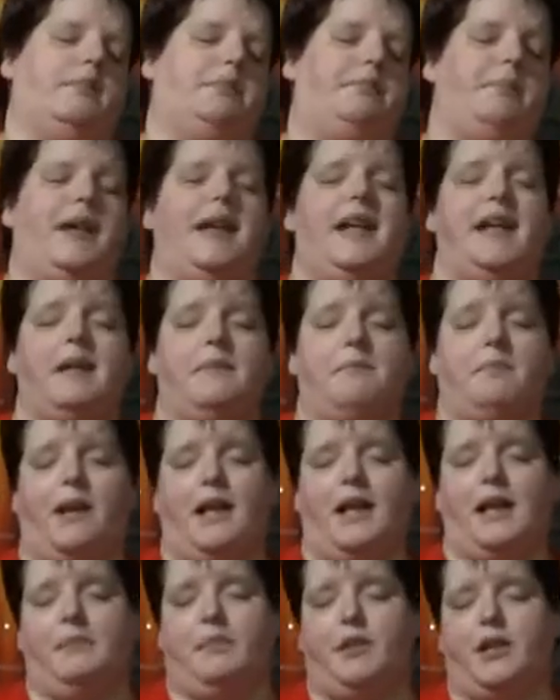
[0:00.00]
Pete
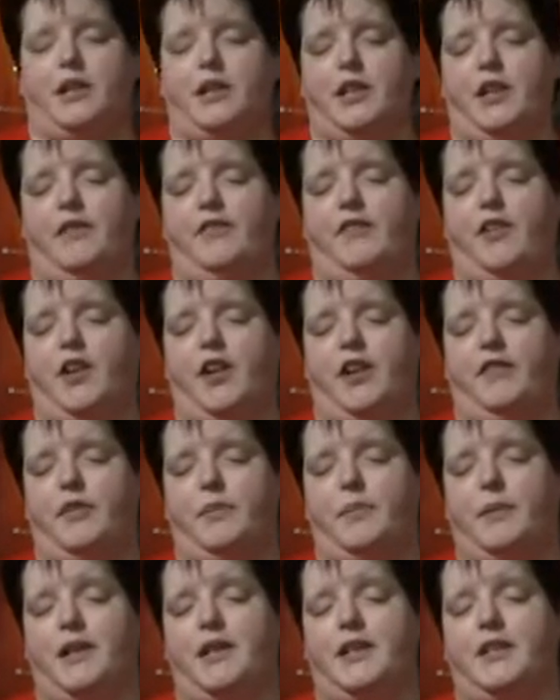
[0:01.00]
played by Giovanni
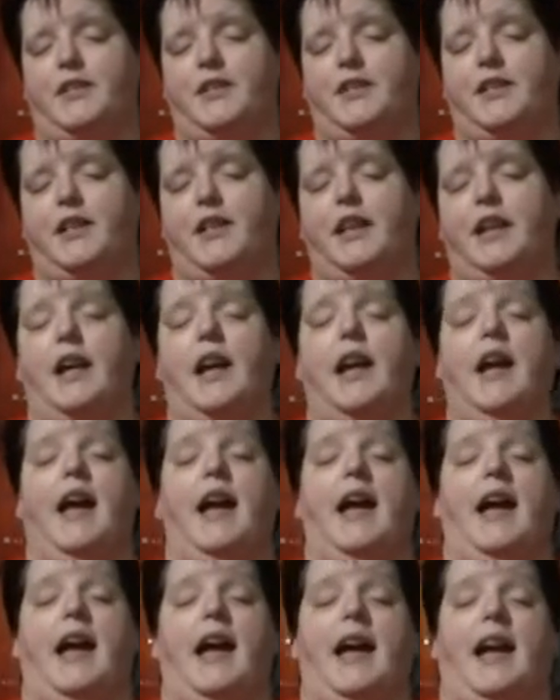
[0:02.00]
Ribisi,
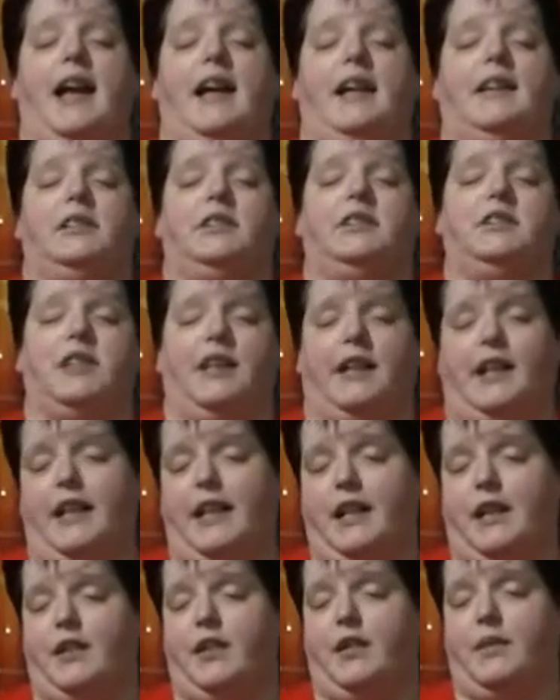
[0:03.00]
and
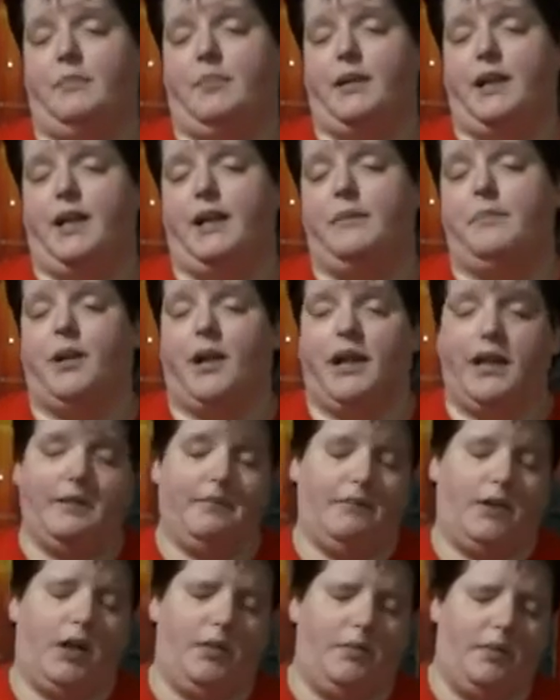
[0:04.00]
Lincoln played by
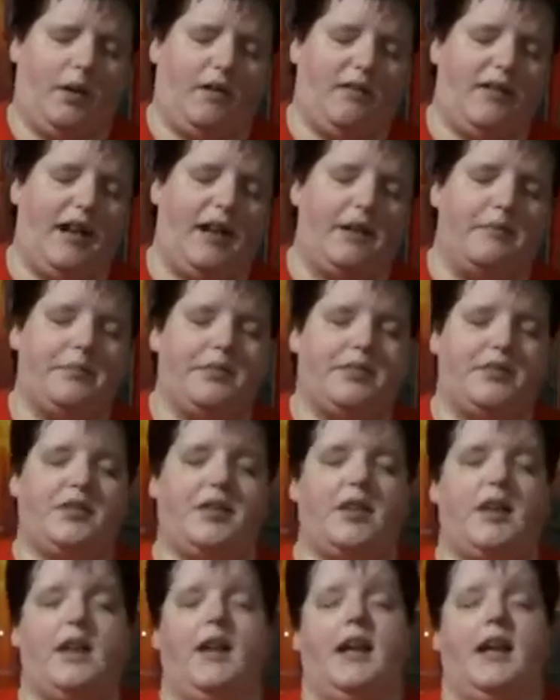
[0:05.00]
Omar Epps.